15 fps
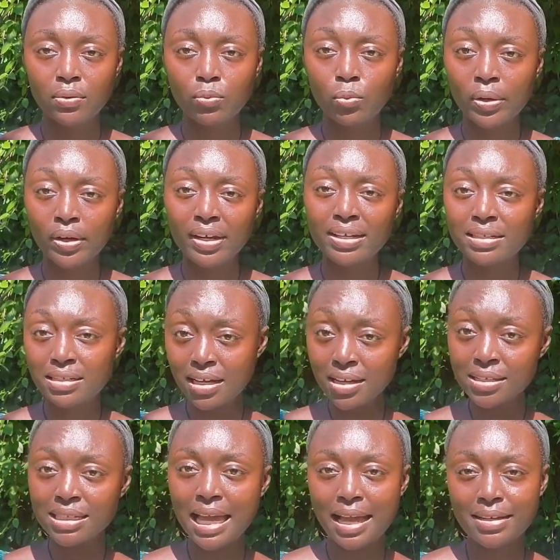where it
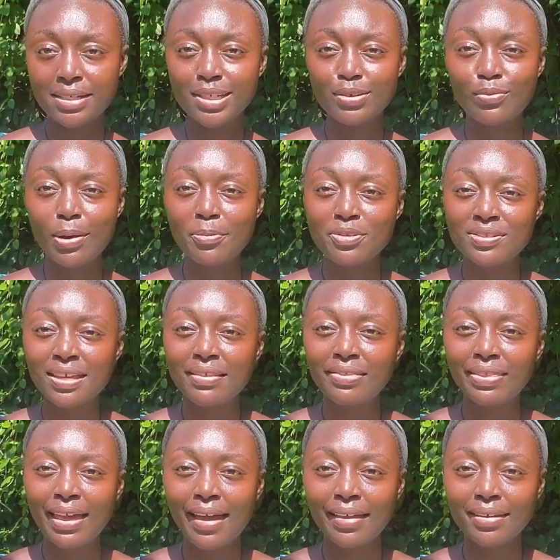does actually
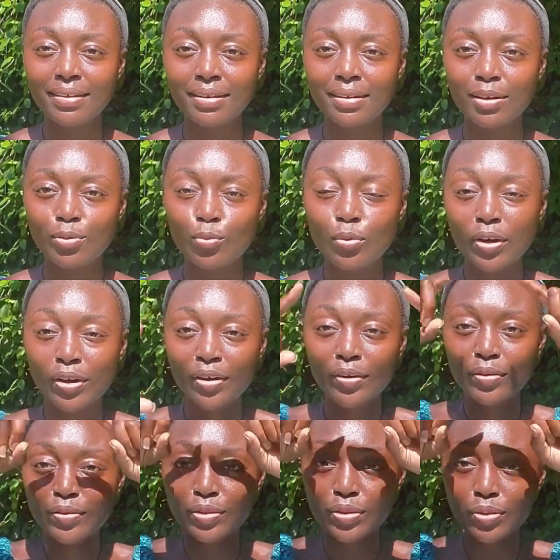represent that, where
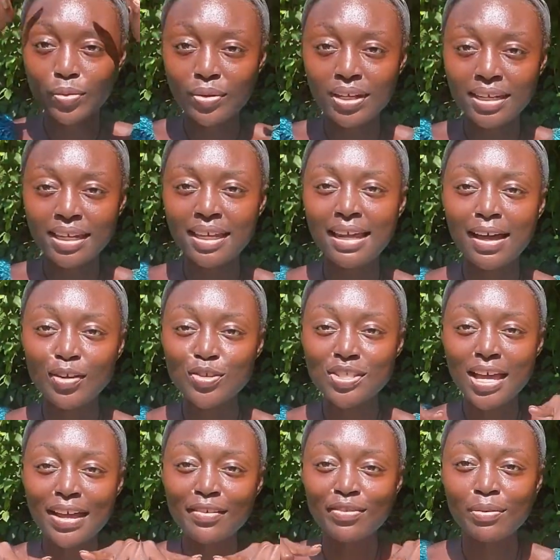you can get
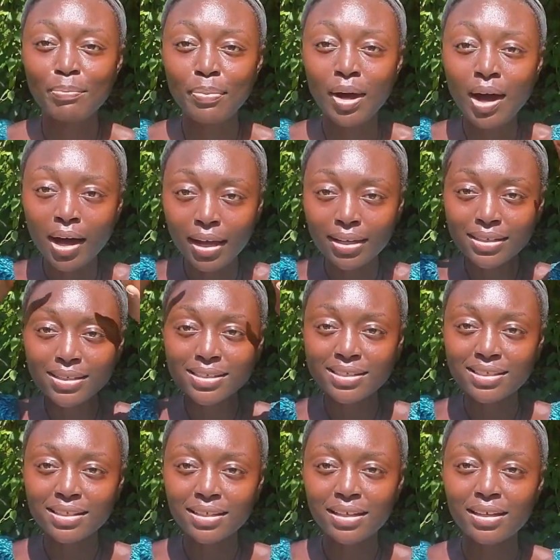outside of the
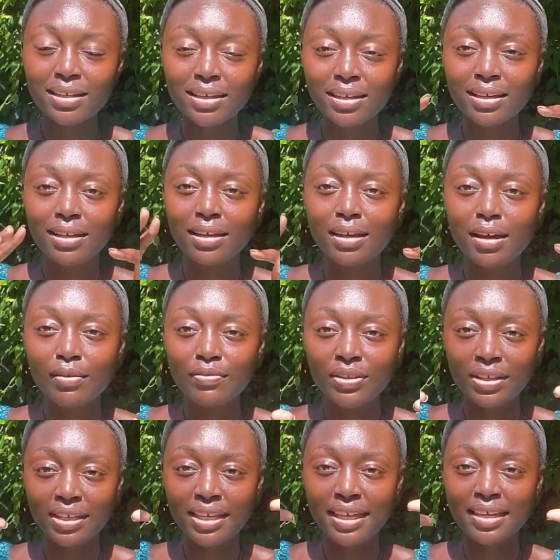box of
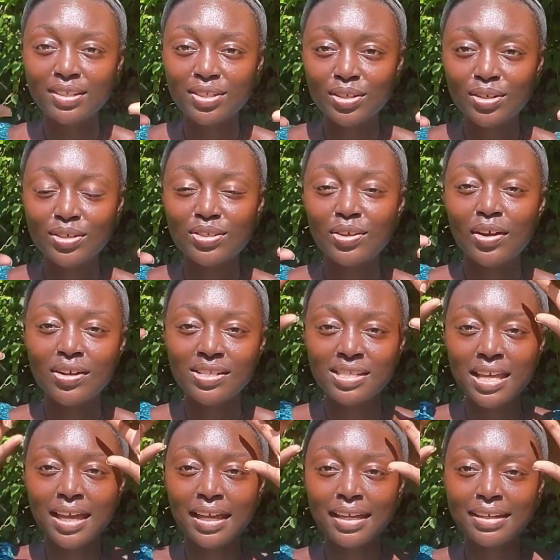the Cancer star
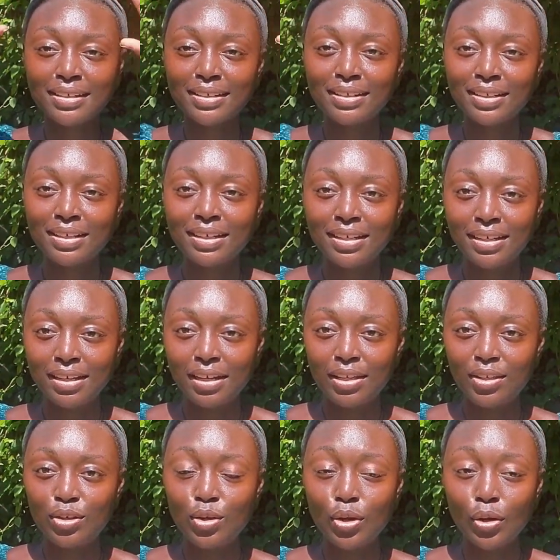sign,
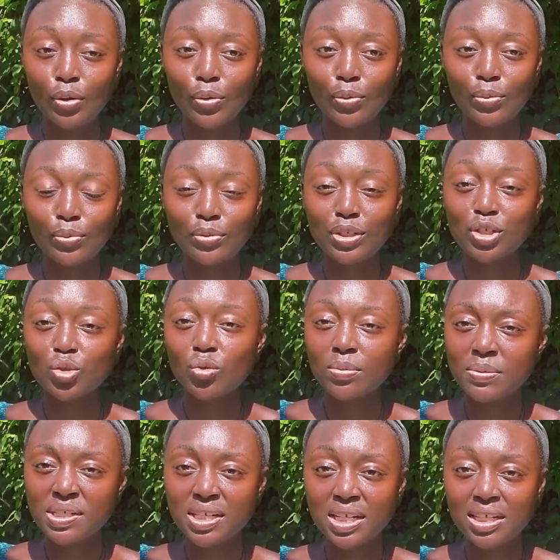you know,
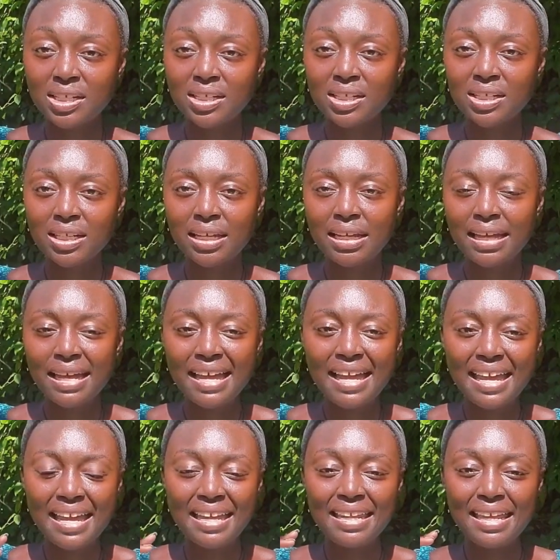description
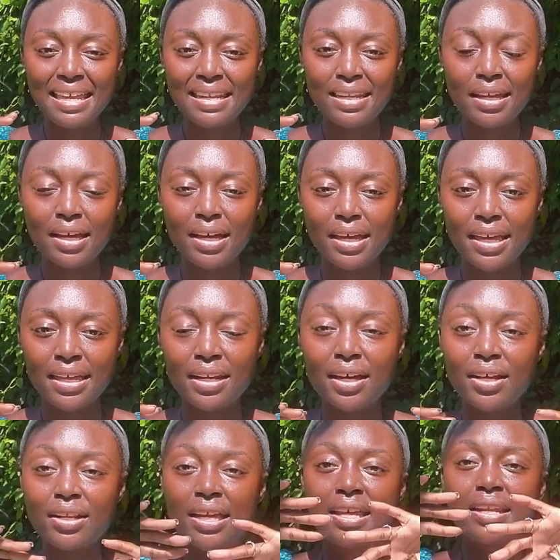and, and, and,
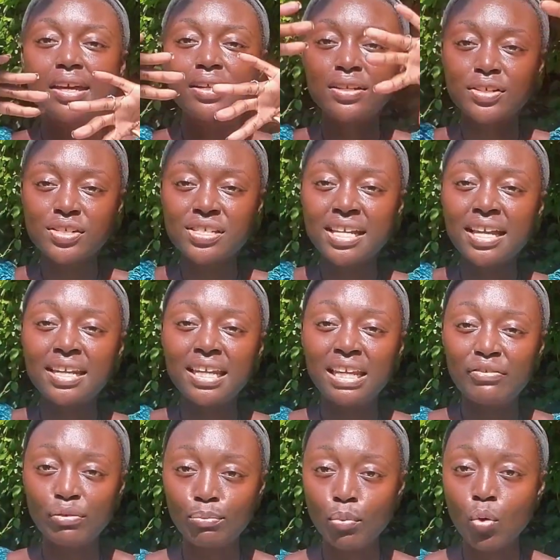uh, and understand
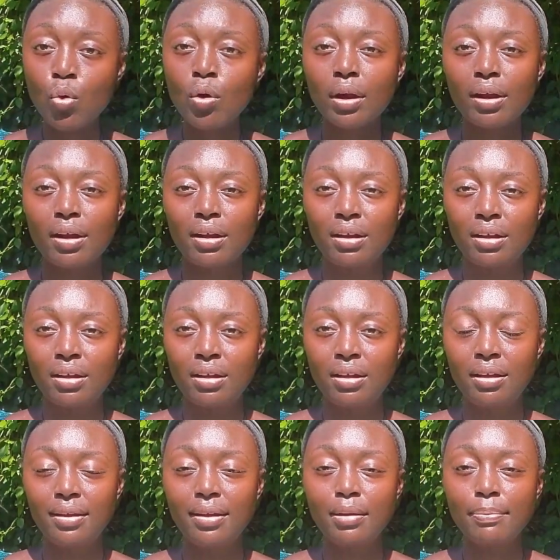even more
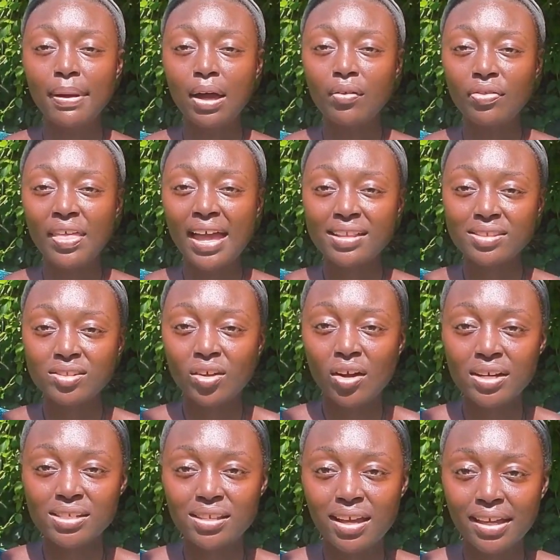about that
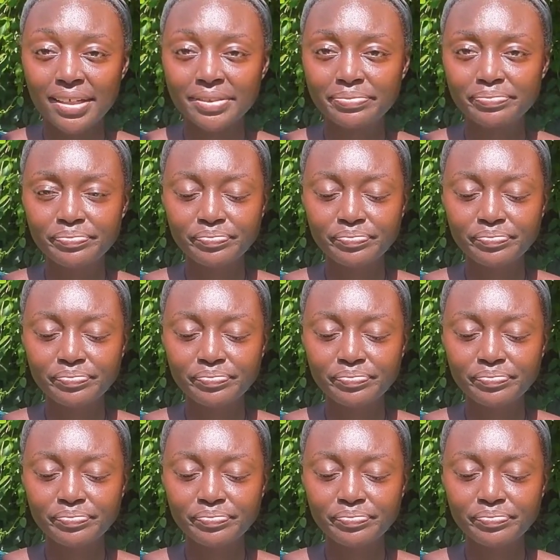star sign.